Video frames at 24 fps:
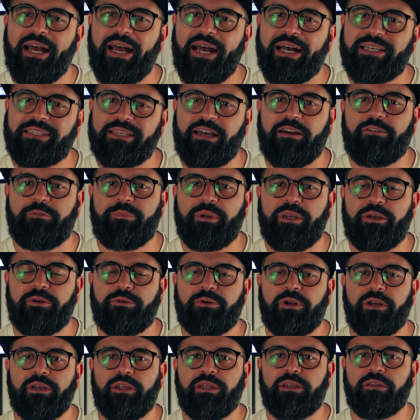as I've been
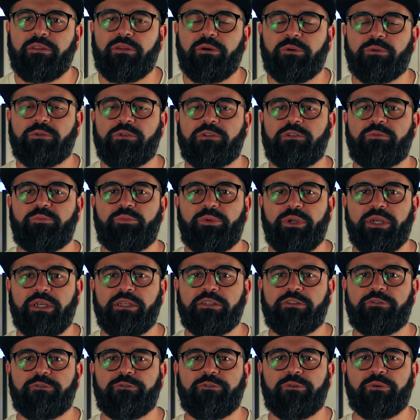running those
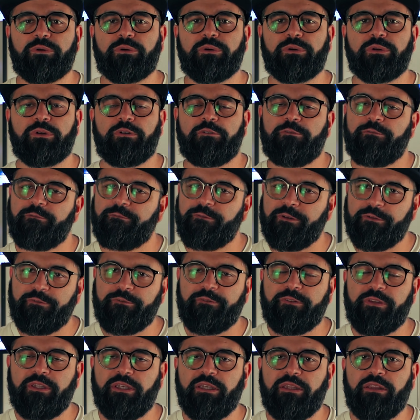springs for
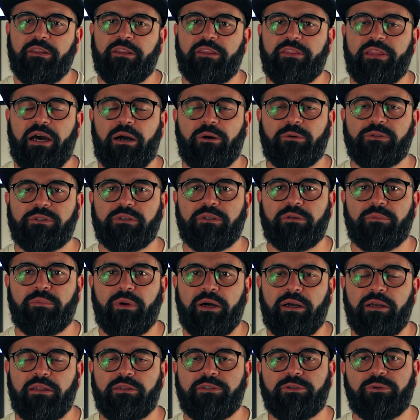15,000
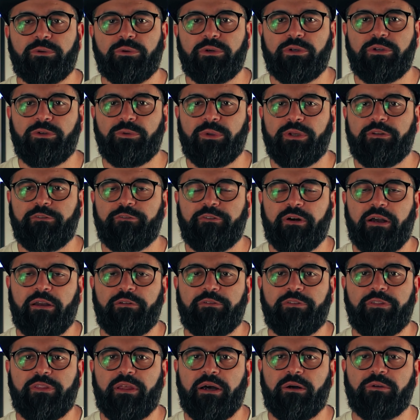miles or
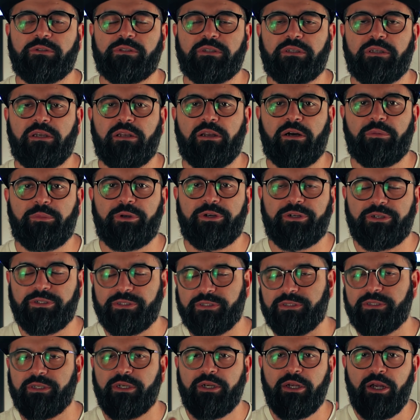25,000
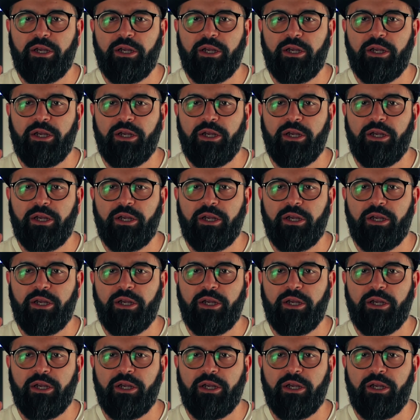kilometers